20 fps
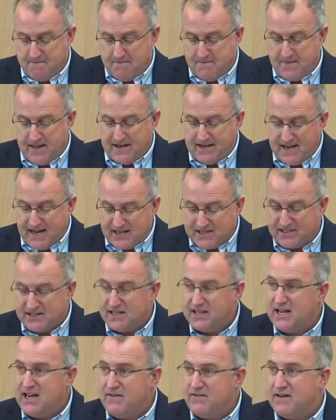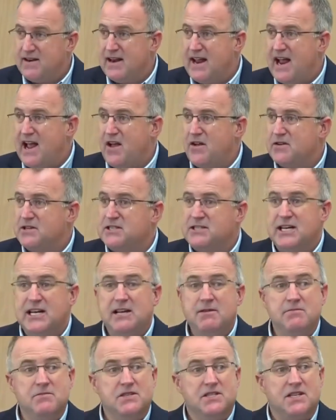that, yes, even now
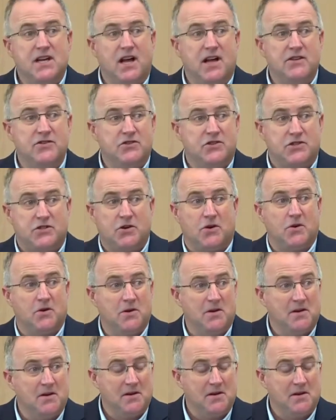seems uncertain.